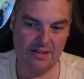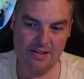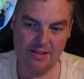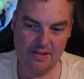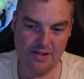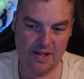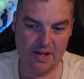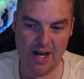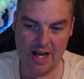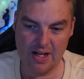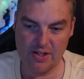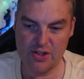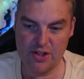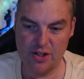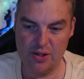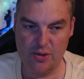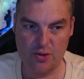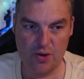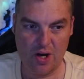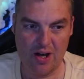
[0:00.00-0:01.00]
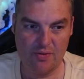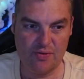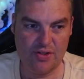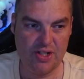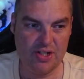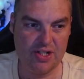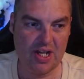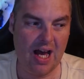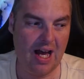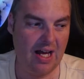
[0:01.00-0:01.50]
the next 2 drafts as
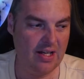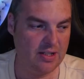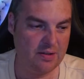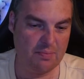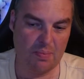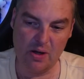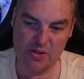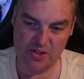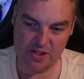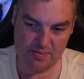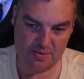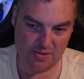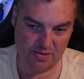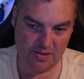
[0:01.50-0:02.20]
hard as possible.